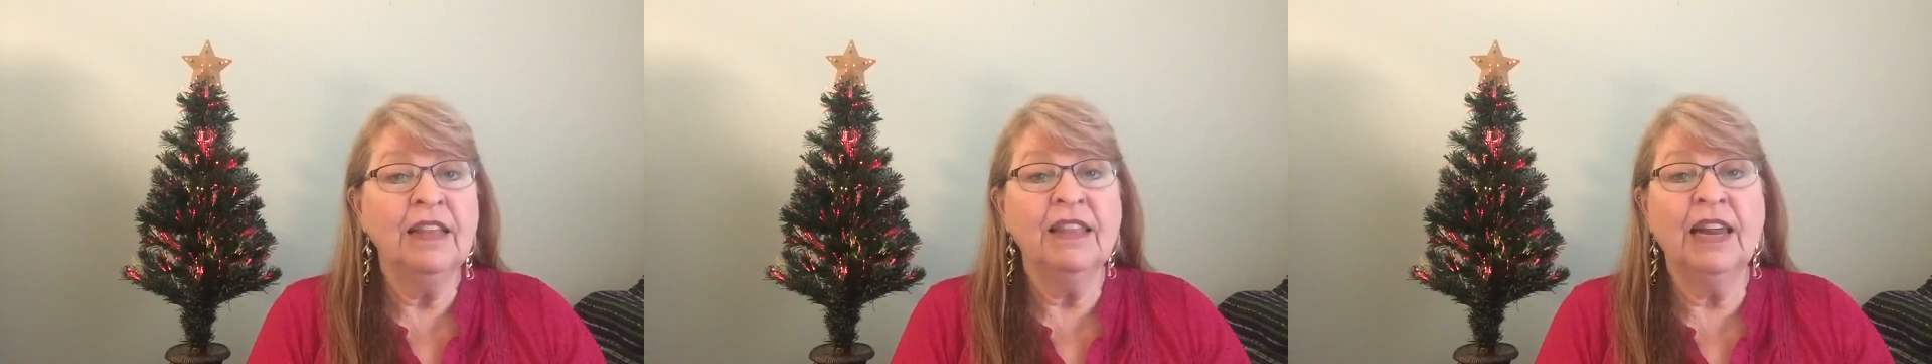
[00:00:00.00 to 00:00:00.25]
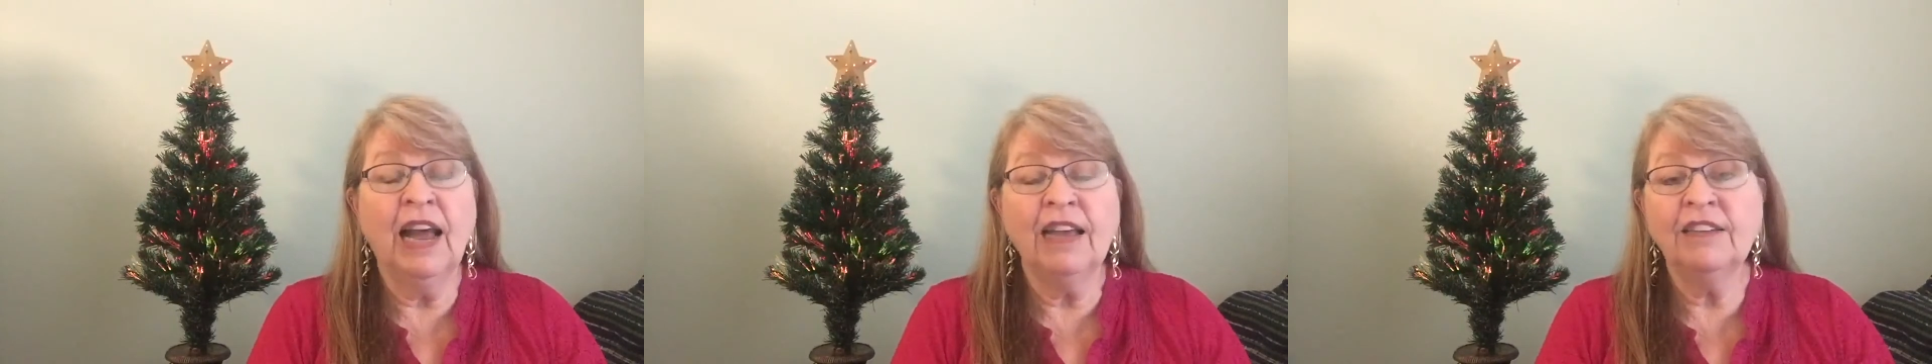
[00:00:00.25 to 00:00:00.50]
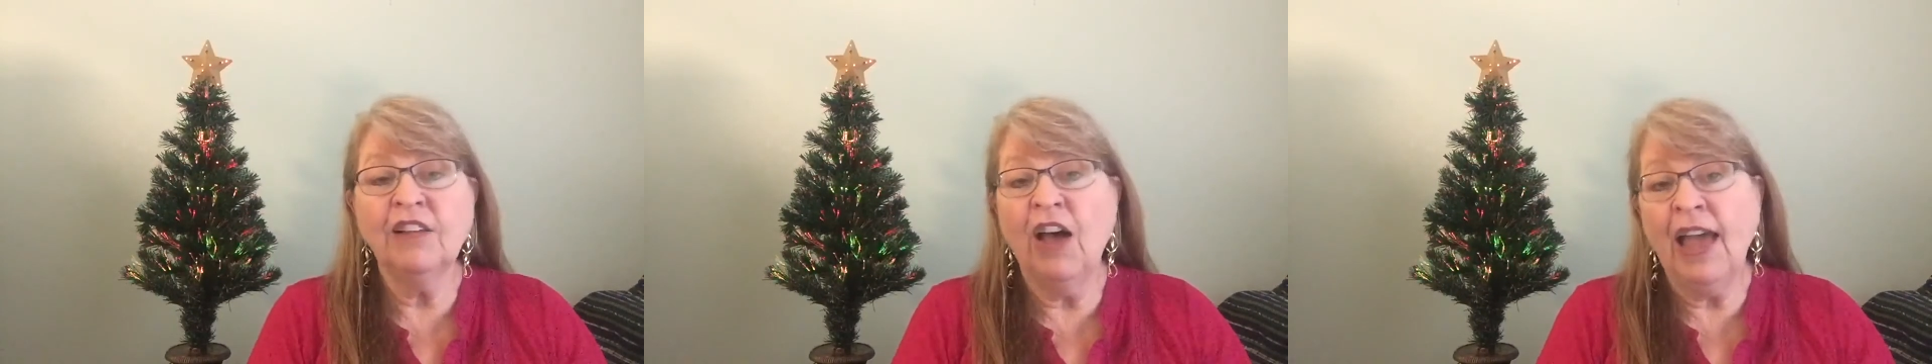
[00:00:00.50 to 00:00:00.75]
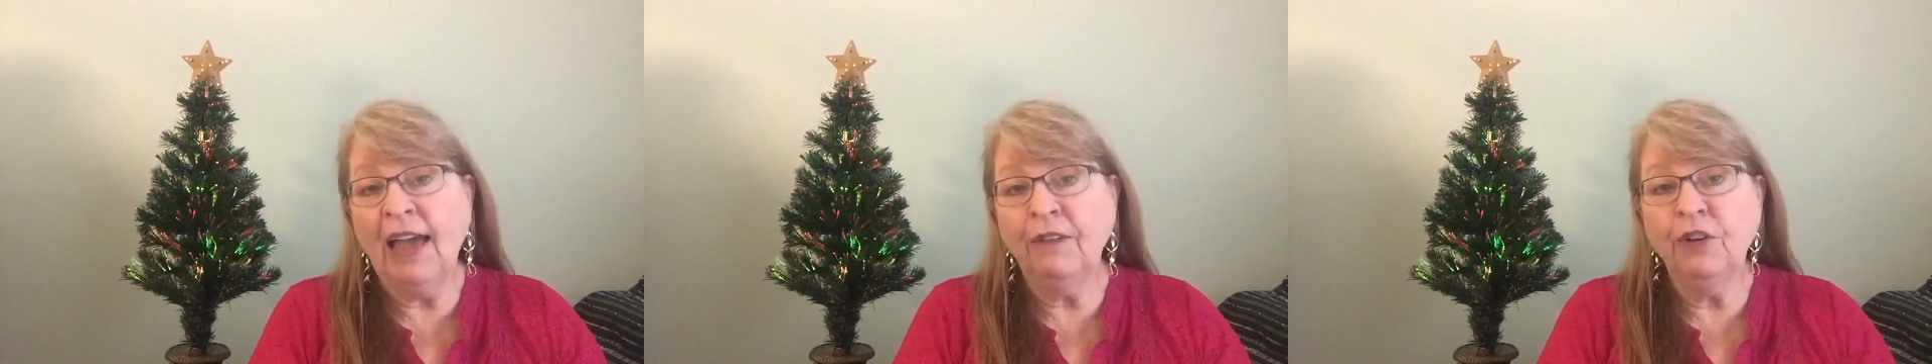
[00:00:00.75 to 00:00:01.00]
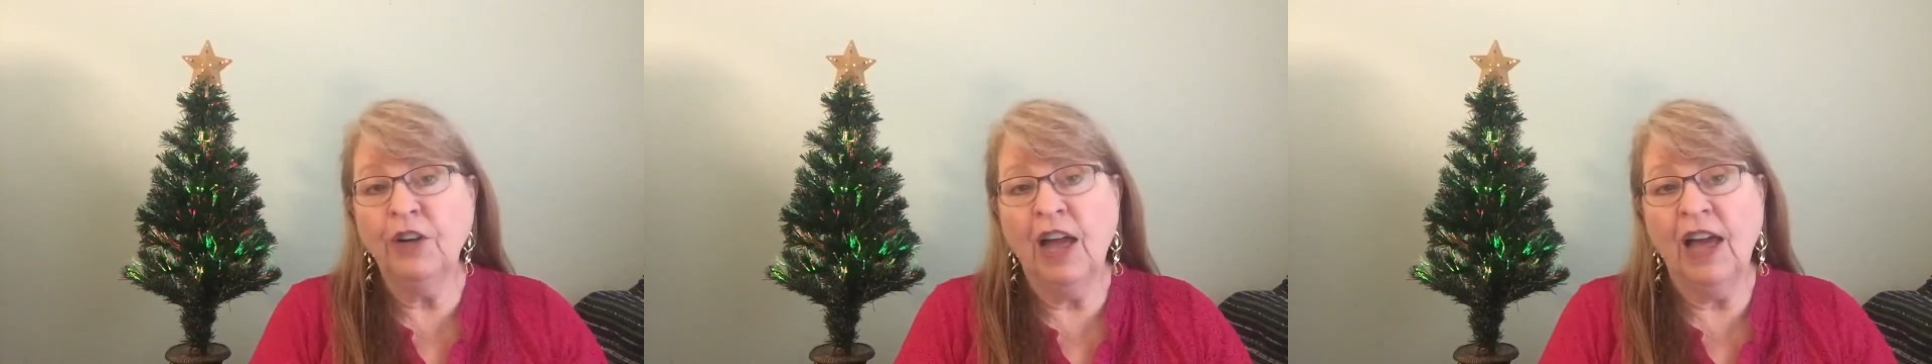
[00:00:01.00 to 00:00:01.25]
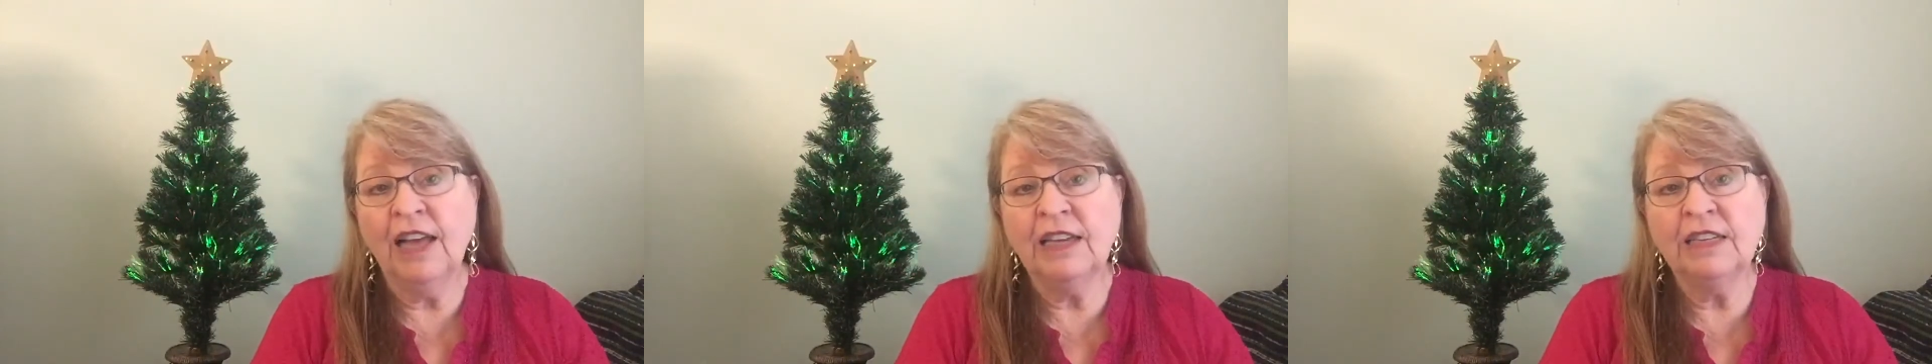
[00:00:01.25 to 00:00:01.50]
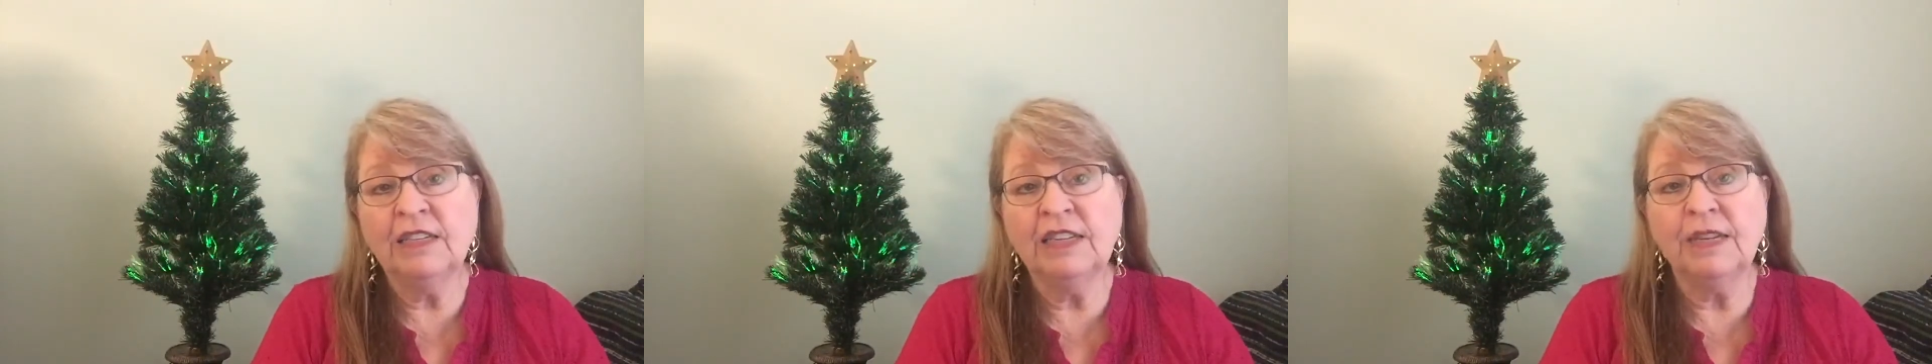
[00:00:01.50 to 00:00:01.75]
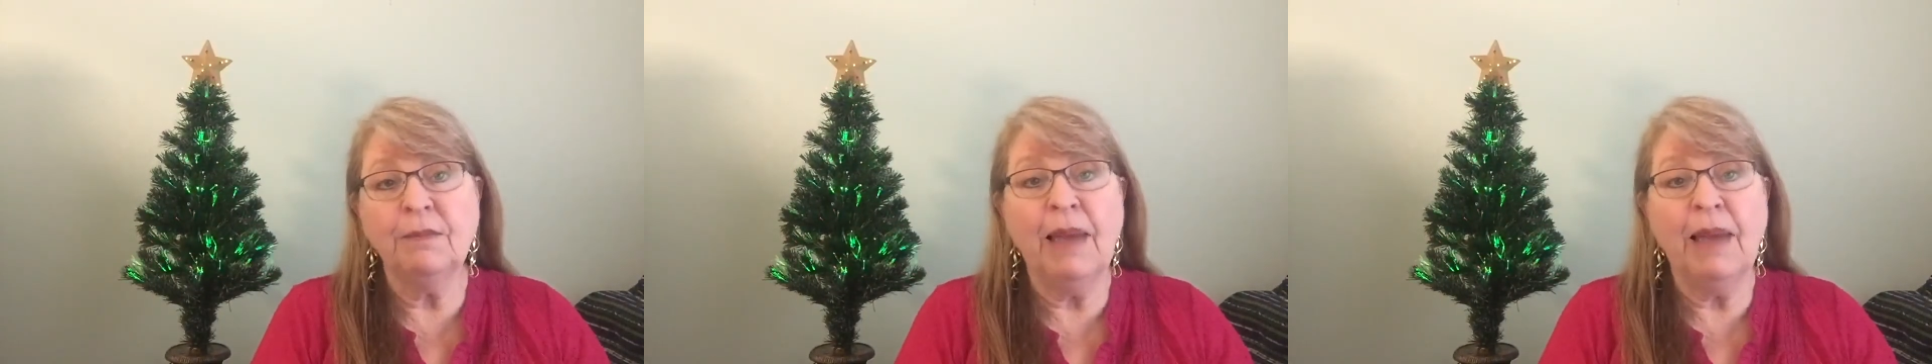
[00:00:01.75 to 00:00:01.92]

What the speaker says: that I saw advertised in